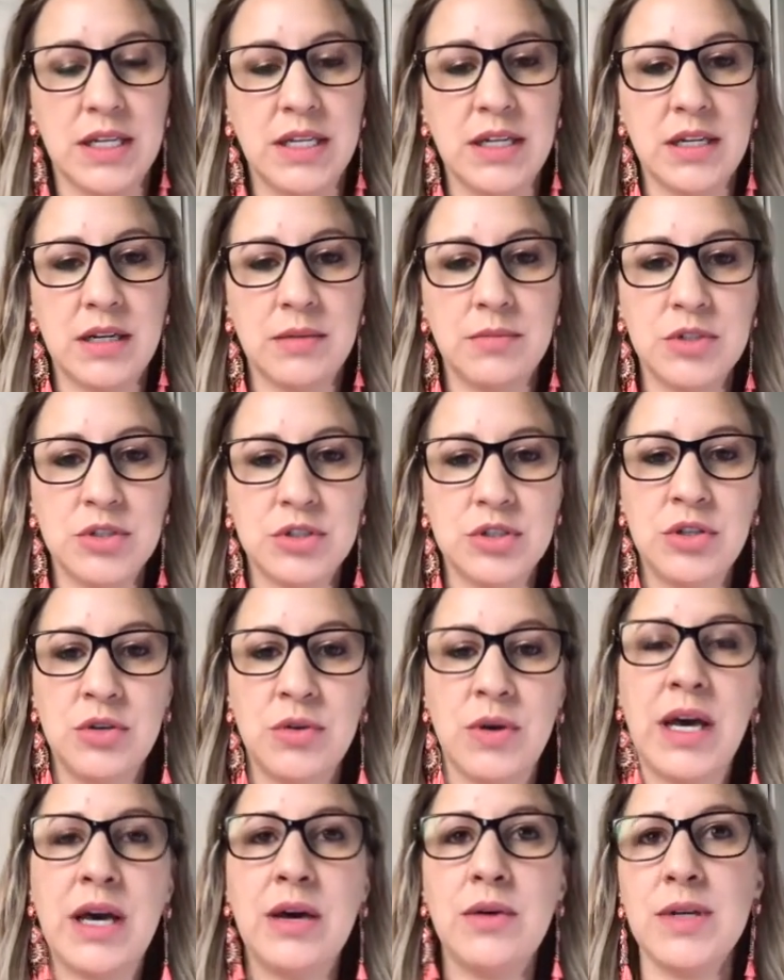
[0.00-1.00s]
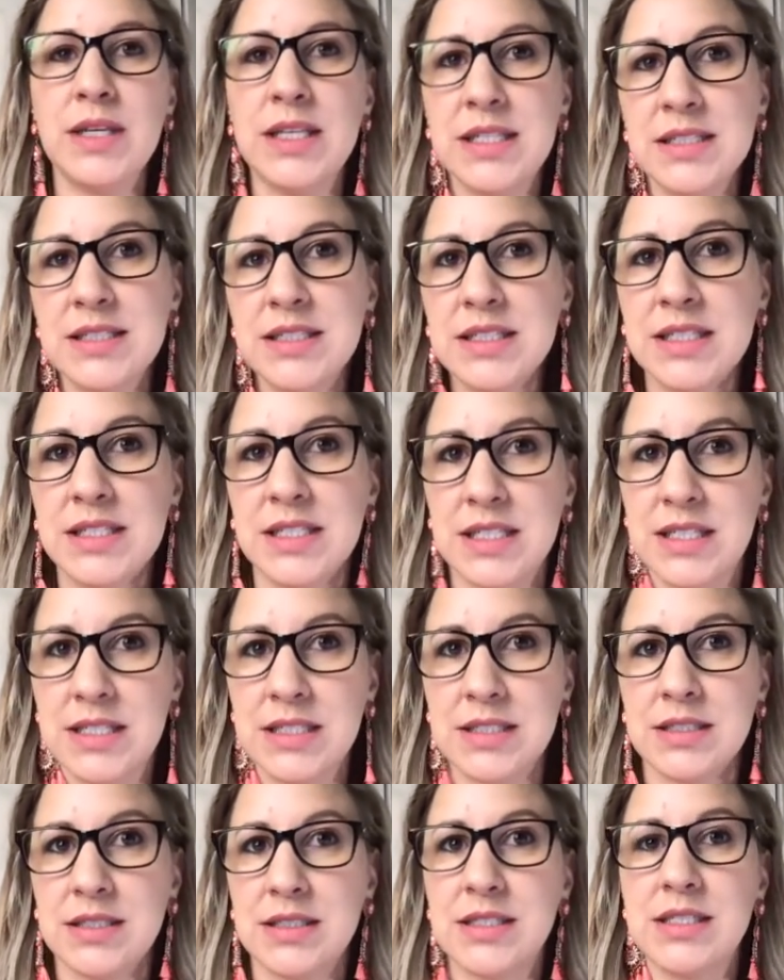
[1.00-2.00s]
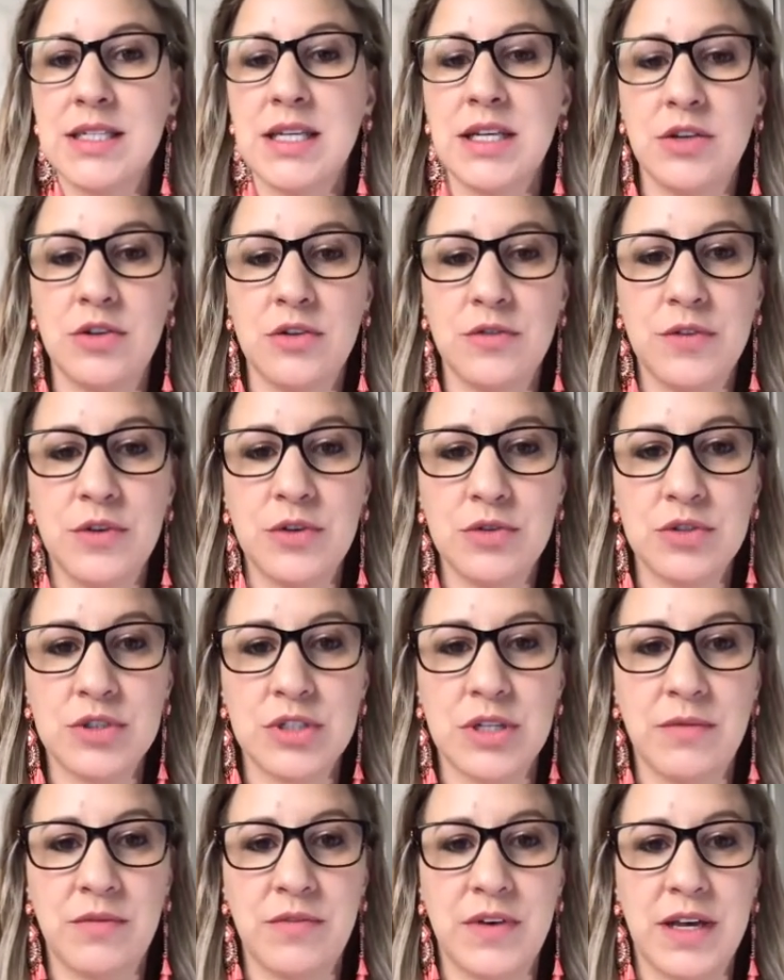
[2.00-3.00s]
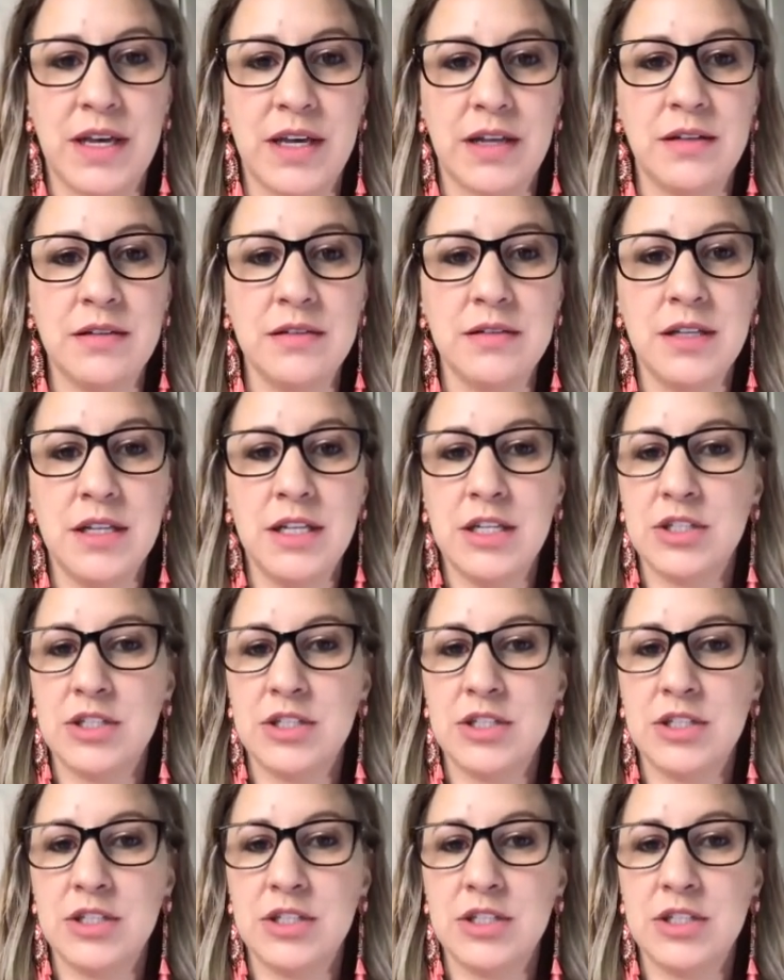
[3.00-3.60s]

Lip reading: and I'm going to show you how easy it is to take your Photoshop file,